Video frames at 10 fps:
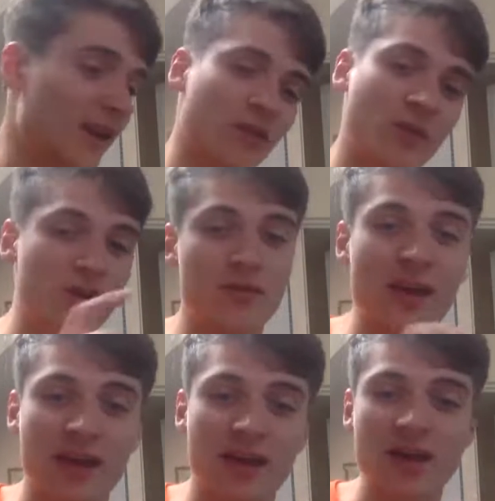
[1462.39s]
So when you
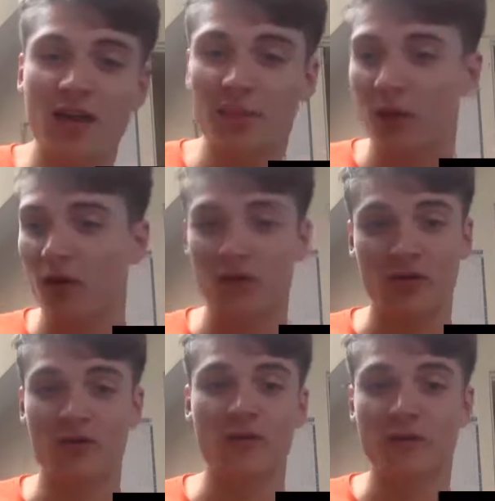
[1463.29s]
tick the box on
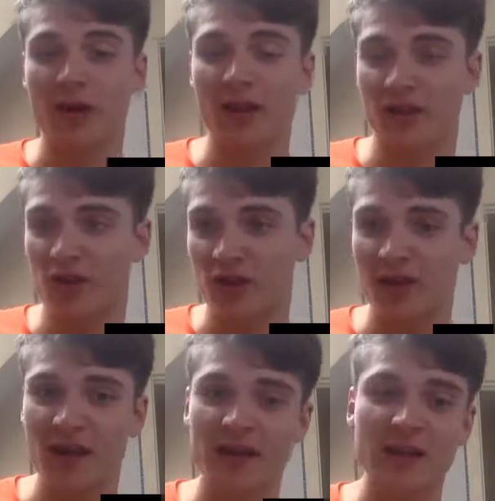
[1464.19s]
student finance, as she said,